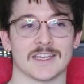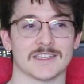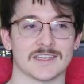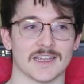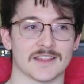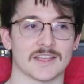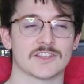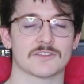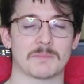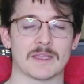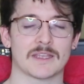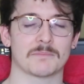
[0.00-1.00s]
And yeah, they
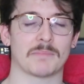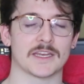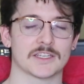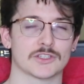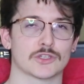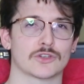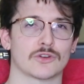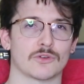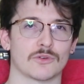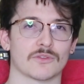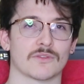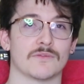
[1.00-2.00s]
just make painting
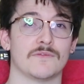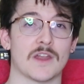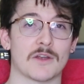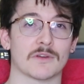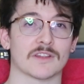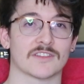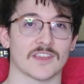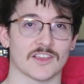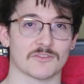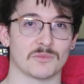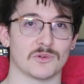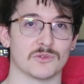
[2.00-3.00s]
tutorials very
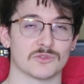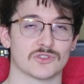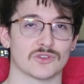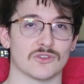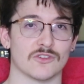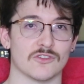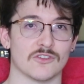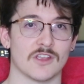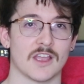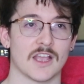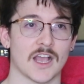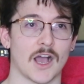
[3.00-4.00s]
accessible to
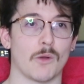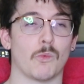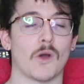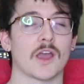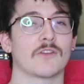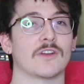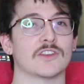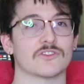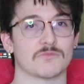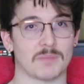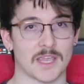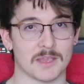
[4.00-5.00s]
a wide range
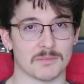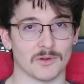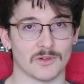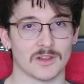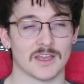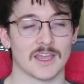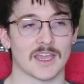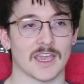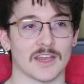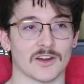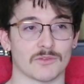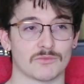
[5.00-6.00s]
of people,
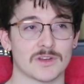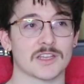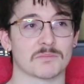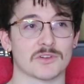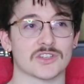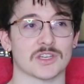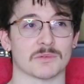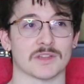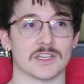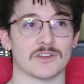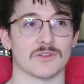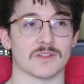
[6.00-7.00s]
and I really appreciate
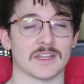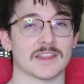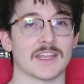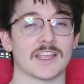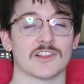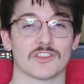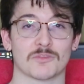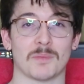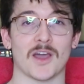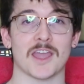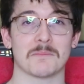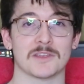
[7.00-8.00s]
what they do. And they
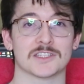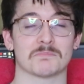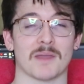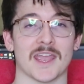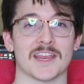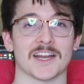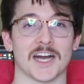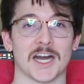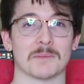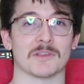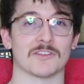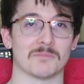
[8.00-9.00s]
inspire me to paint
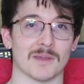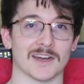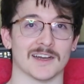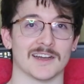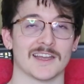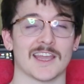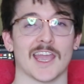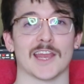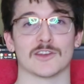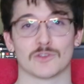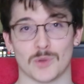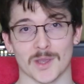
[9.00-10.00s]
armies better
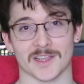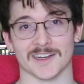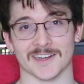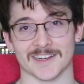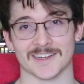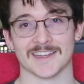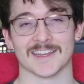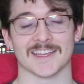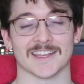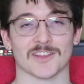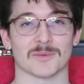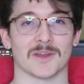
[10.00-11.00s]
and quicker.
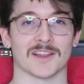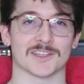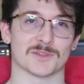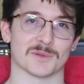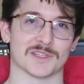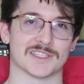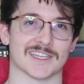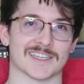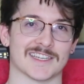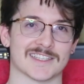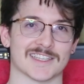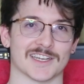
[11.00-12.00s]
That's why I like doing the
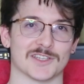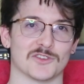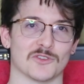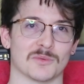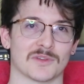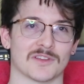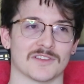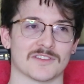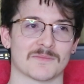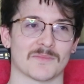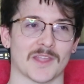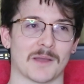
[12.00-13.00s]
techniques that I do,
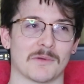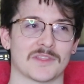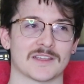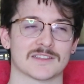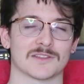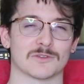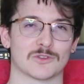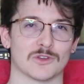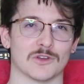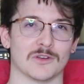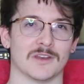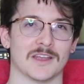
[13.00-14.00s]
because I want things to look
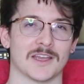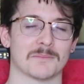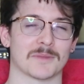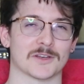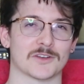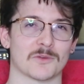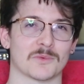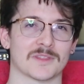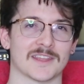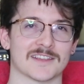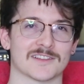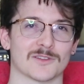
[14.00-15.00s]
good, but I don't
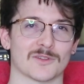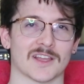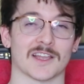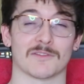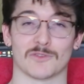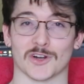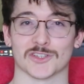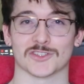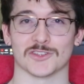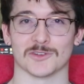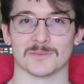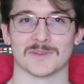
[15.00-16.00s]
want things to look like I've
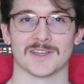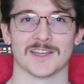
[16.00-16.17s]
rushed them.